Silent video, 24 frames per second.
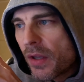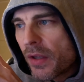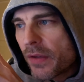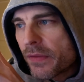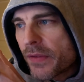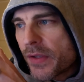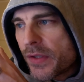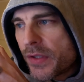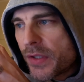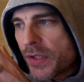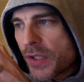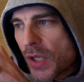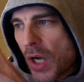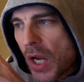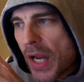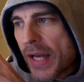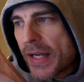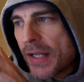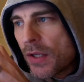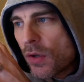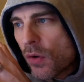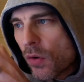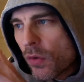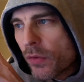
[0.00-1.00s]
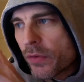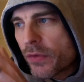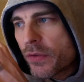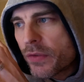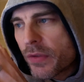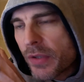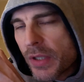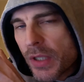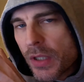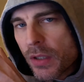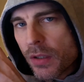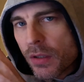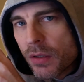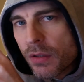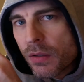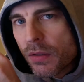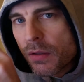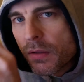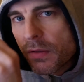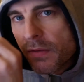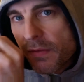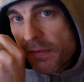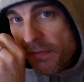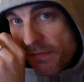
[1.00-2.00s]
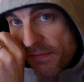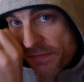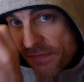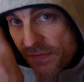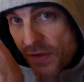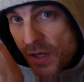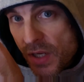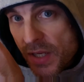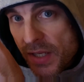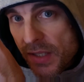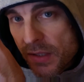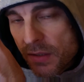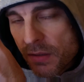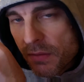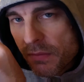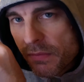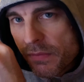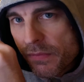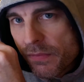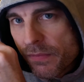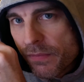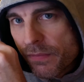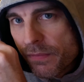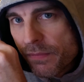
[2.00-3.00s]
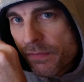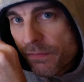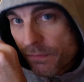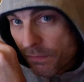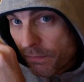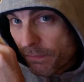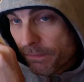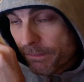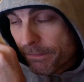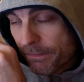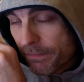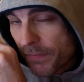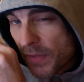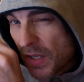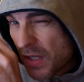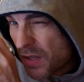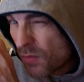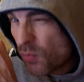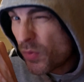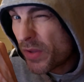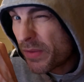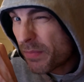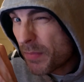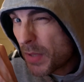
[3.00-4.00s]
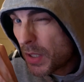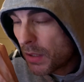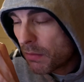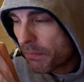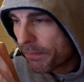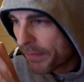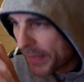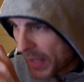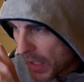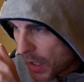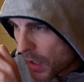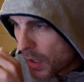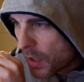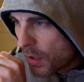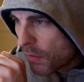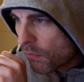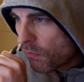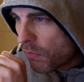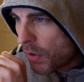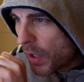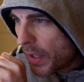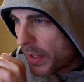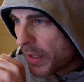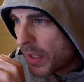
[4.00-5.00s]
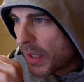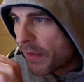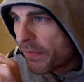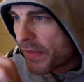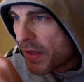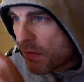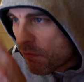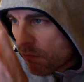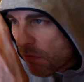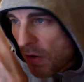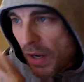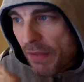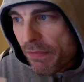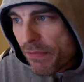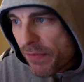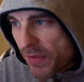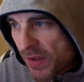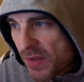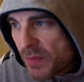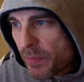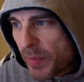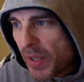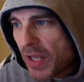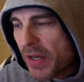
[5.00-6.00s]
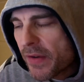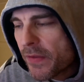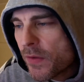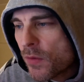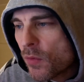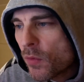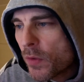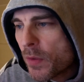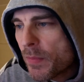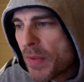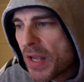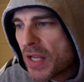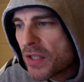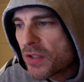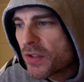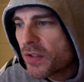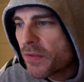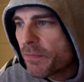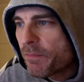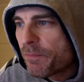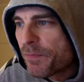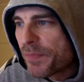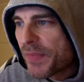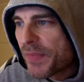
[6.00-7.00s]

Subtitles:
the dining on trigger fired, are you with me? Right, then run this part of the automation.